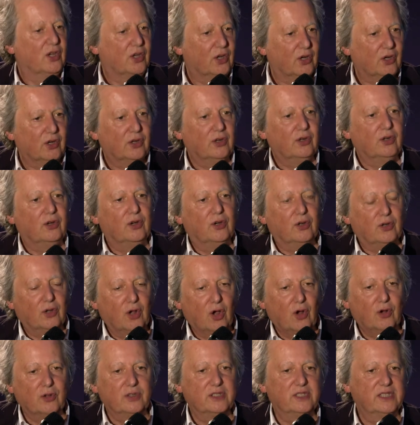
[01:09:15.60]

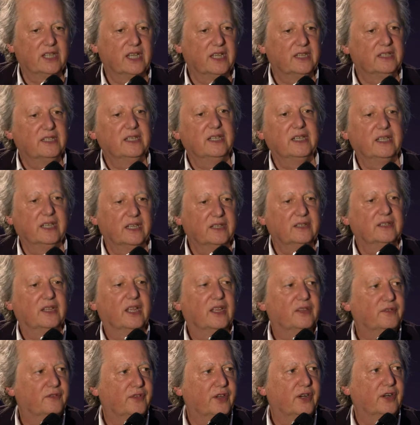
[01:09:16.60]
long-standing
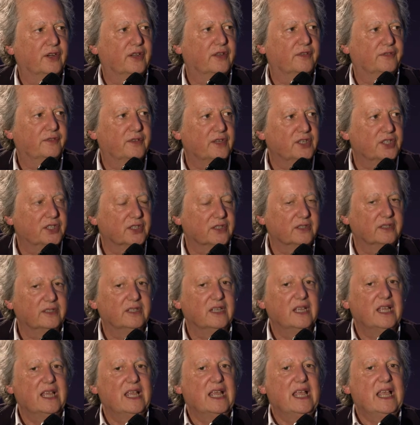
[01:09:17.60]
and very efficient,
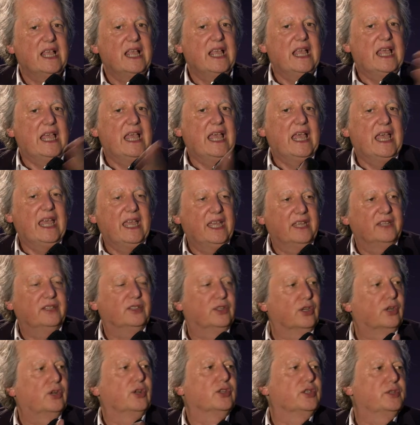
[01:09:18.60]
and
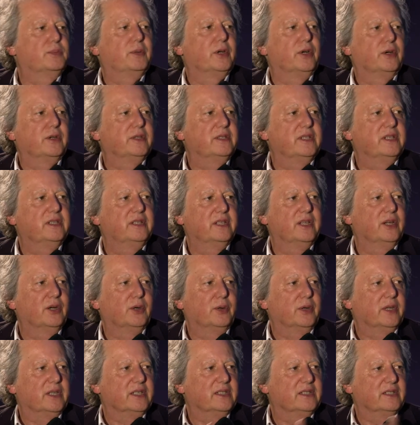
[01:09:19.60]
the conspiracy
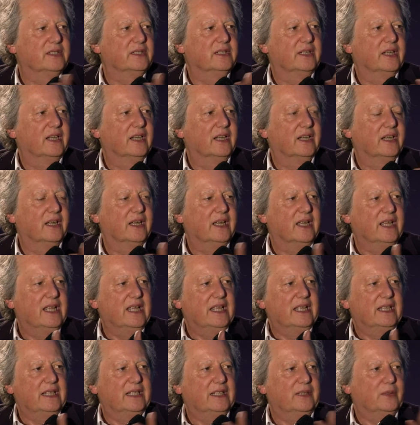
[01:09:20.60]
theories,
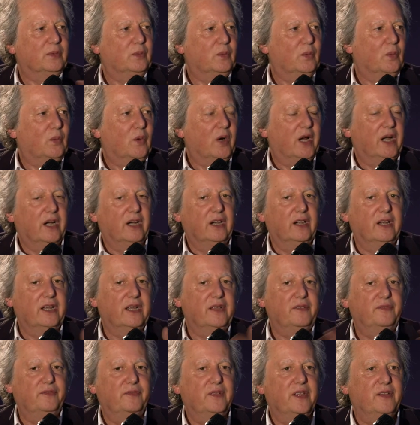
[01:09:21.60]
where
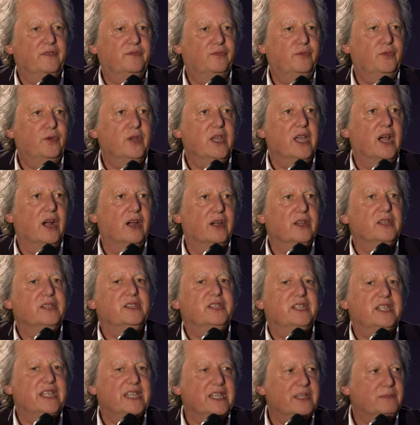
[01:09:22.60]
if we are
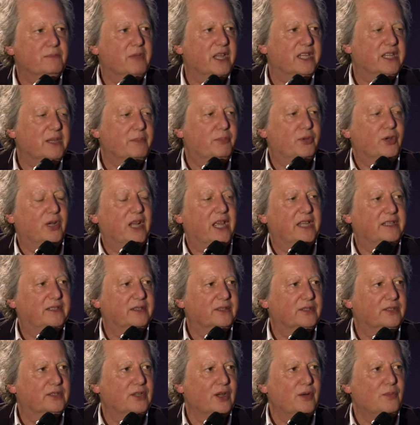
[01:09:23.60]
indeed
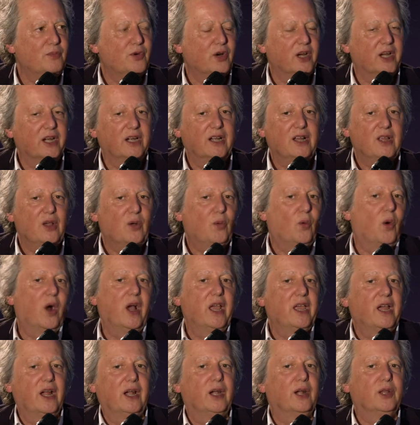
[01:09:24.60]
manipulated somewhere,
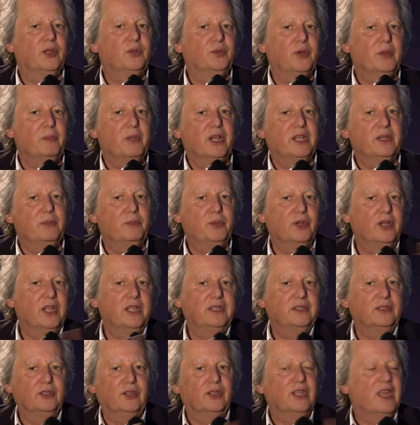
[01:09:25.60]
why aren't we
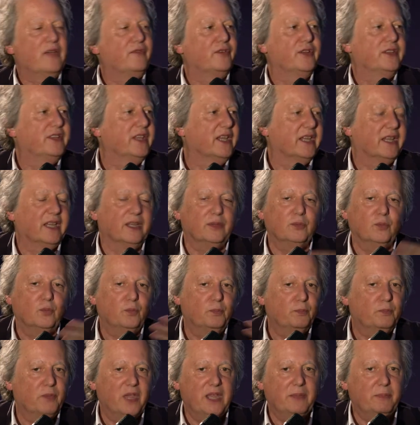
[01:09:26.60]
manipulated on everything? And
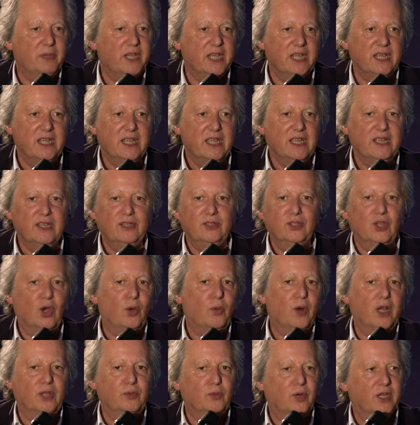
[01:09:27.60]
maybe no
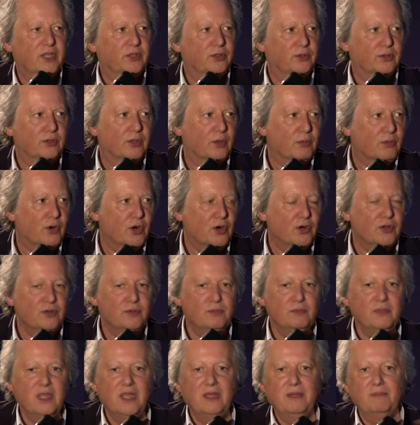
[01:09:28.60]
one went to the
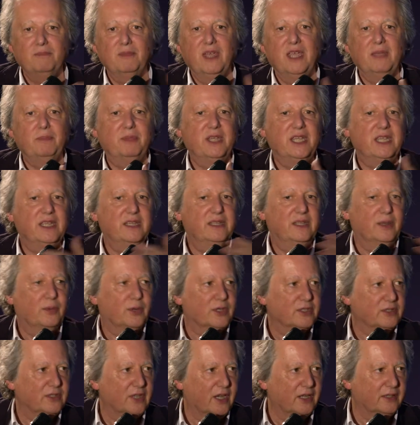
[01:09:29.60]
moon, maybe there
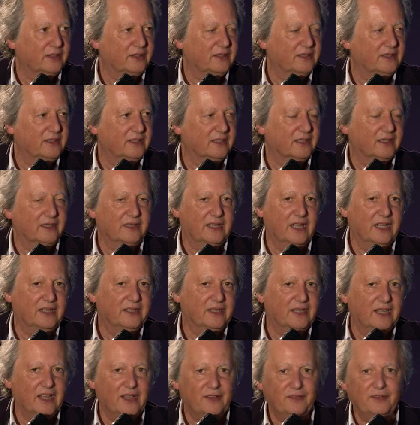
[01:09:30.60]
was not
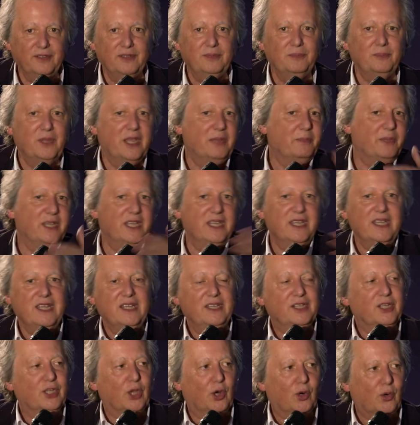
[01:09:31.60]
9/11, maybe,
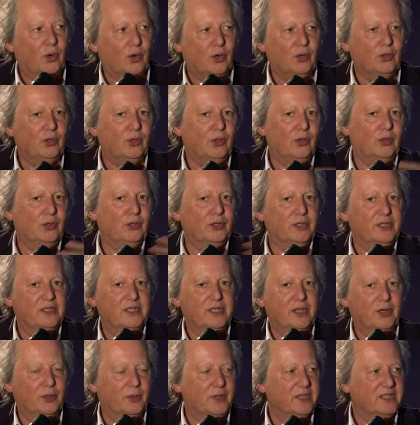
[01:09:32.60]
you know, all the
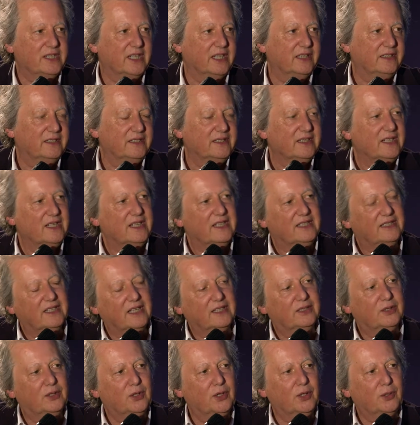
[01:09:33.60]
theories that
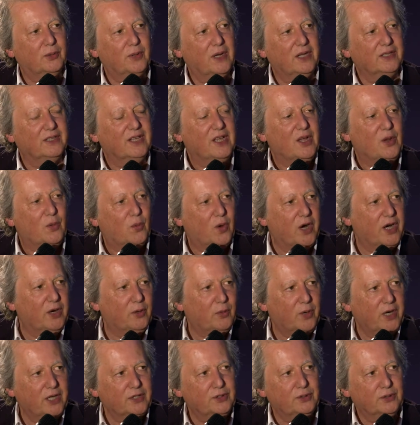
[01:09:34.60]
go around.
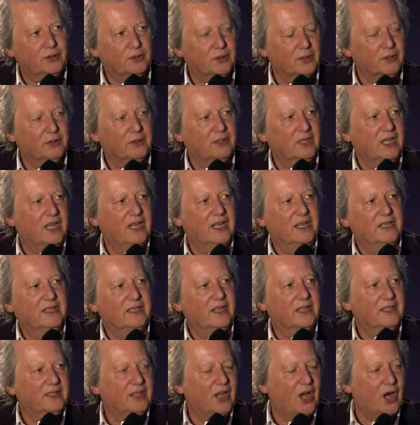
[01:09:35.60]
Where do you draw the line,
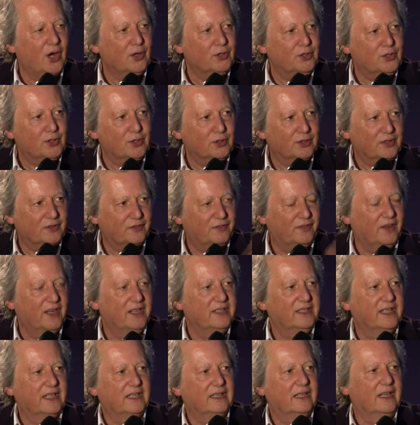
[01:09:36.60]
and how do you
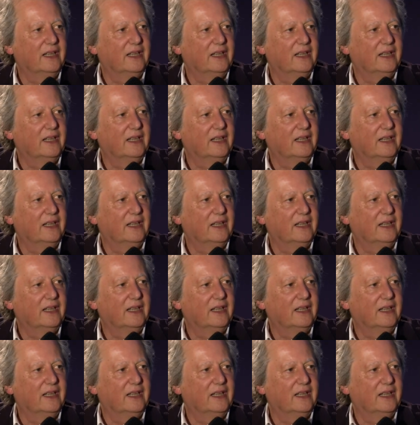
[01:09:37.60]
define that